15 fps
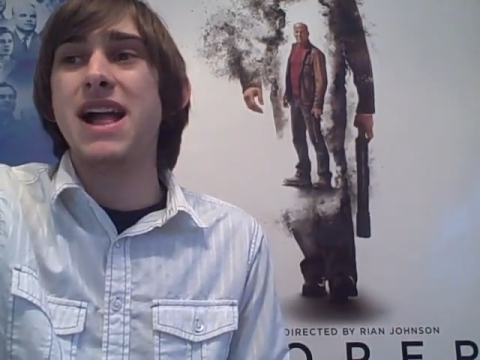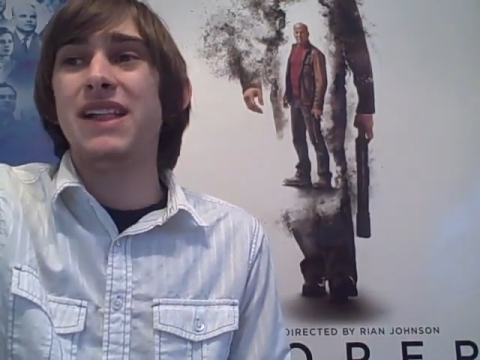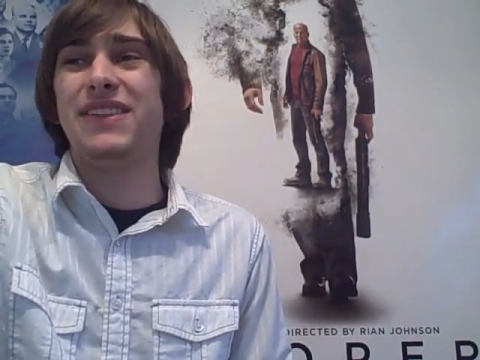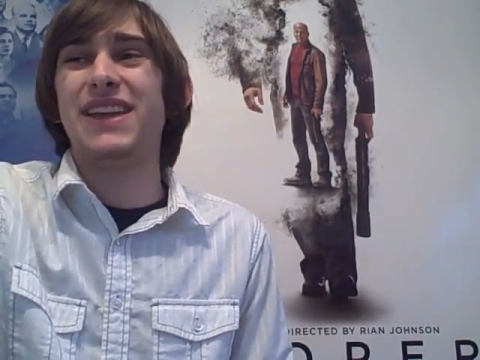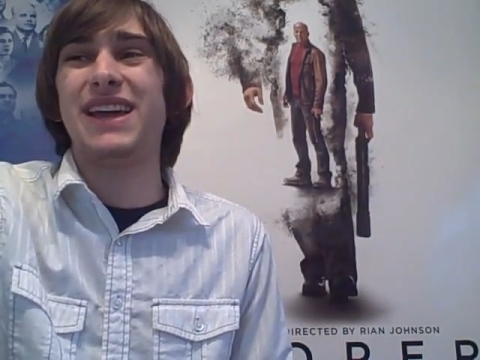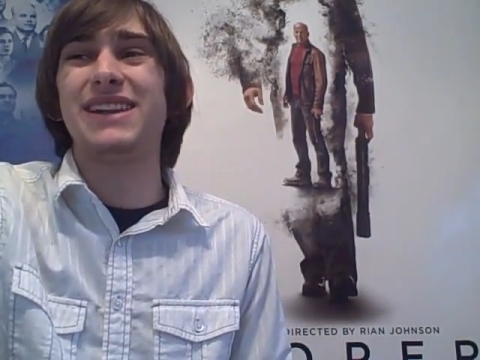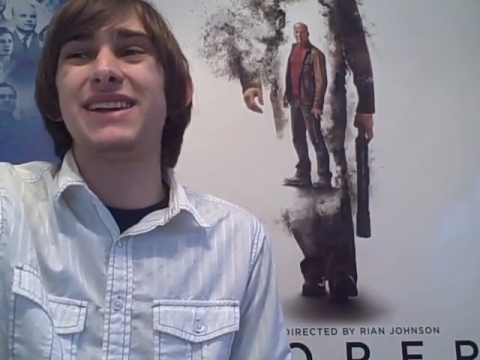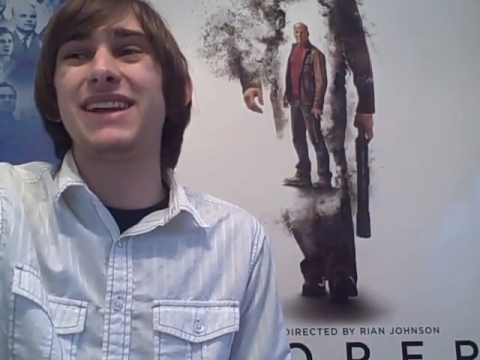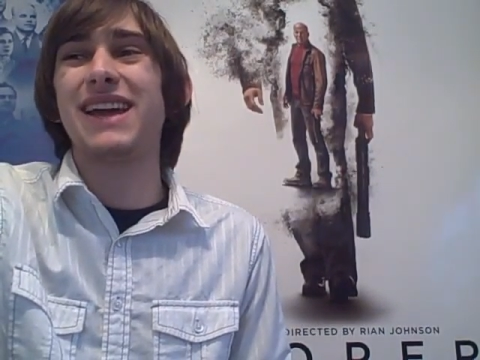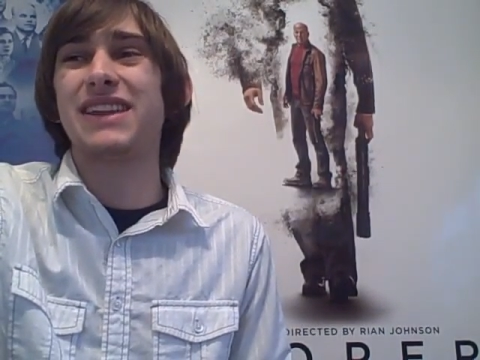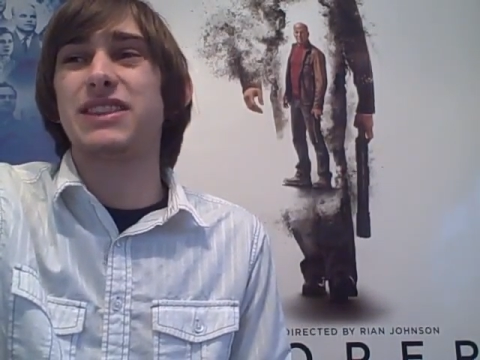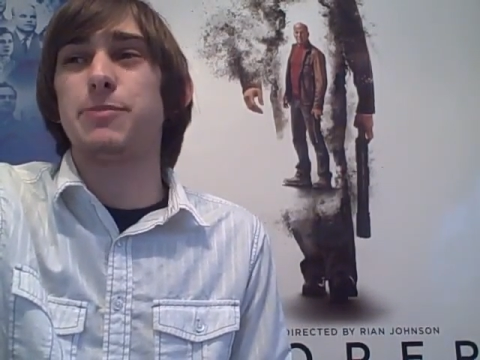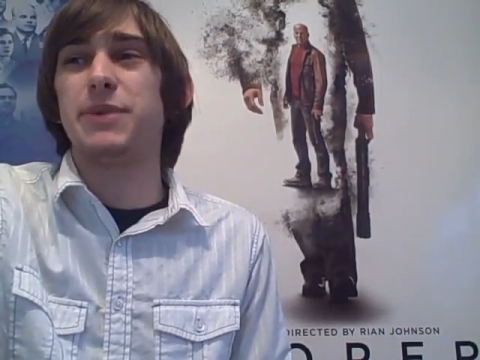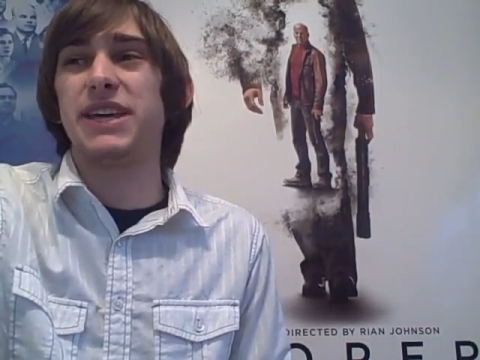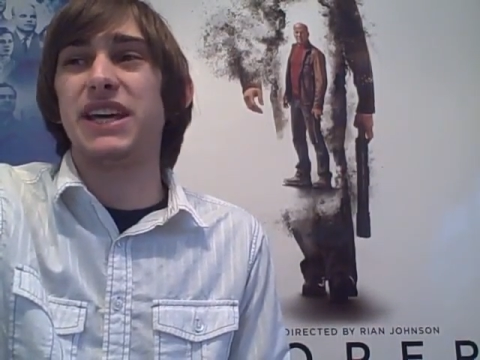The editing
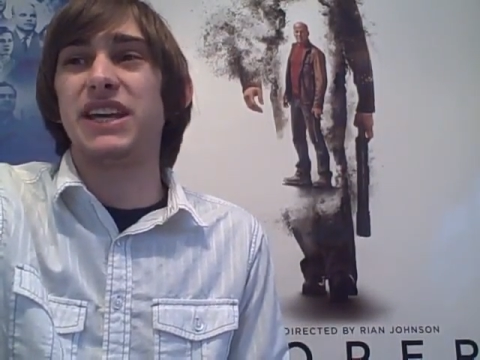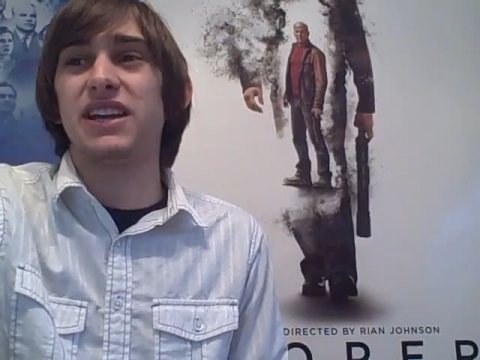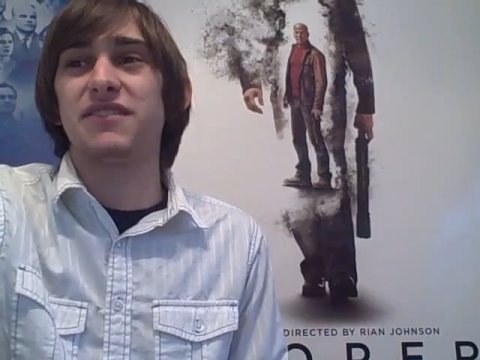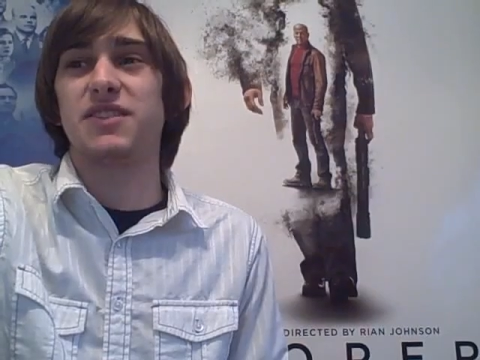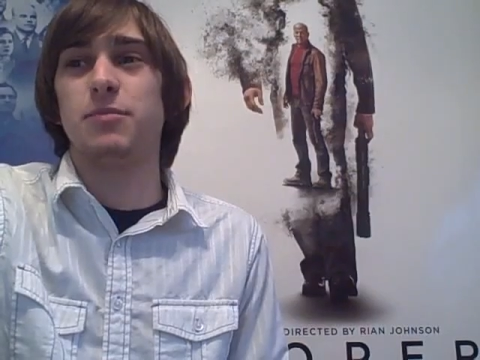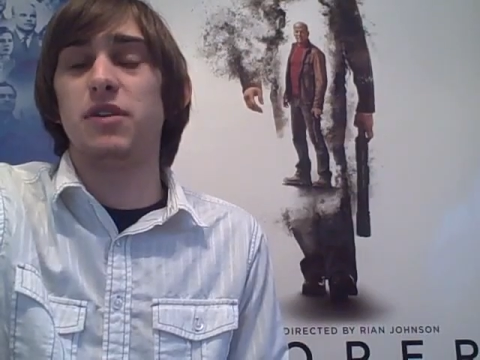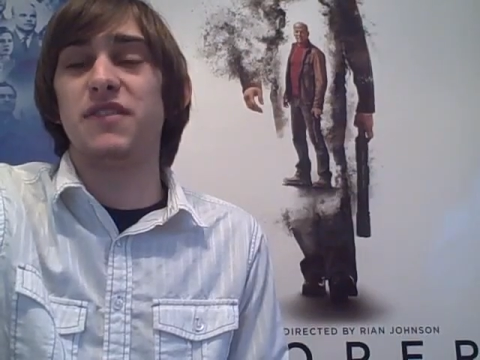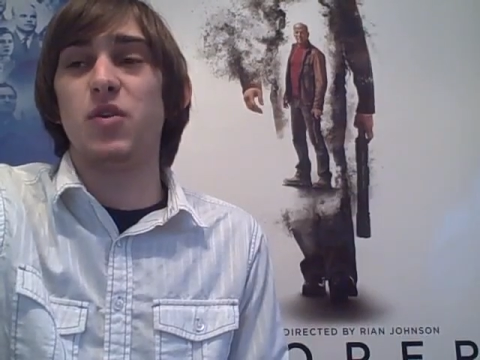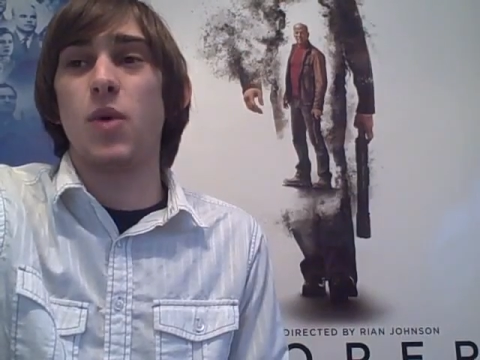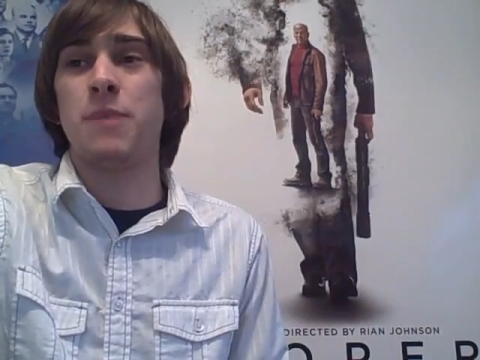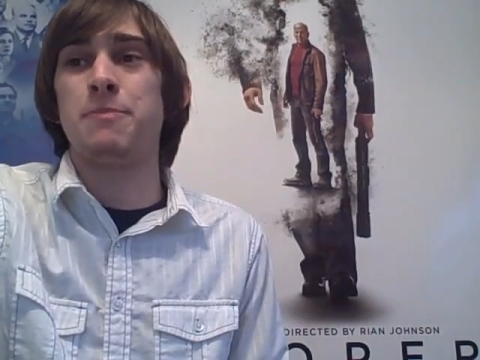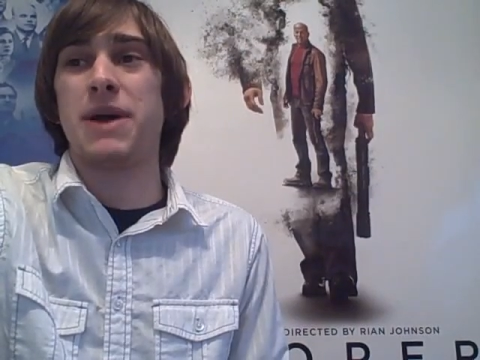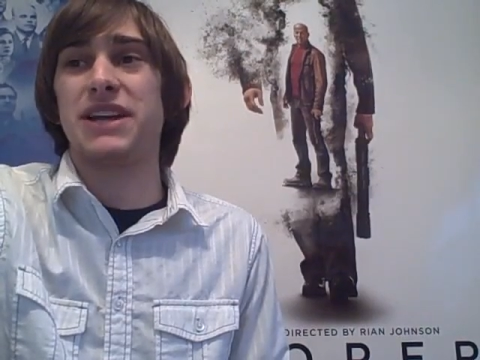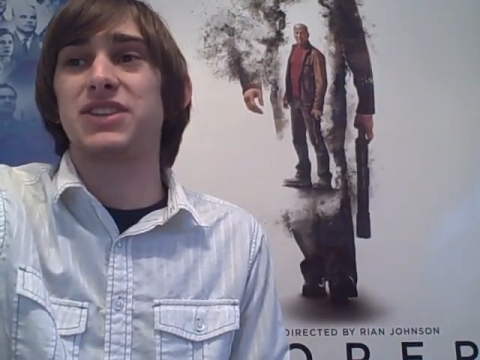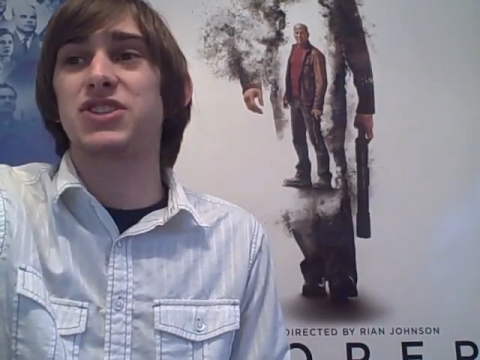at the beginning of the movie
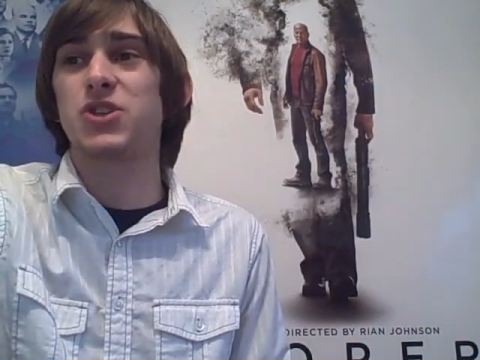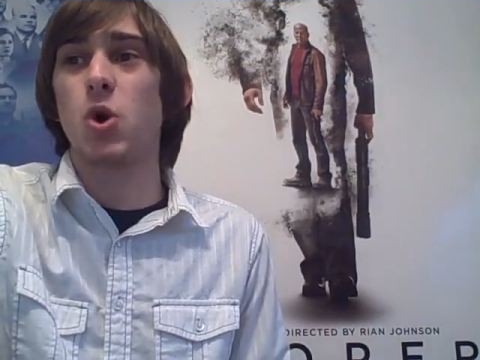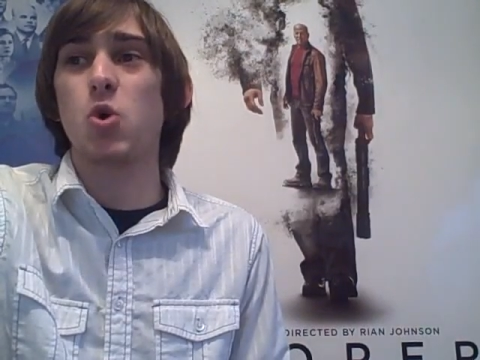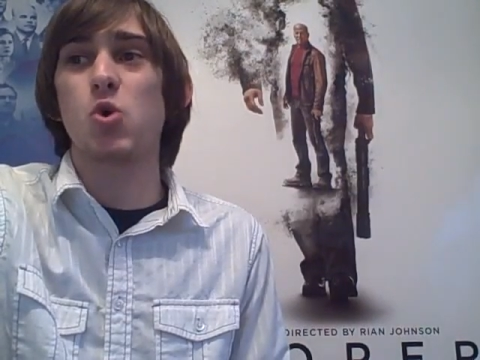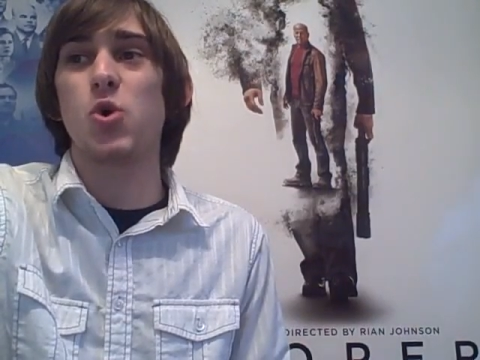went by so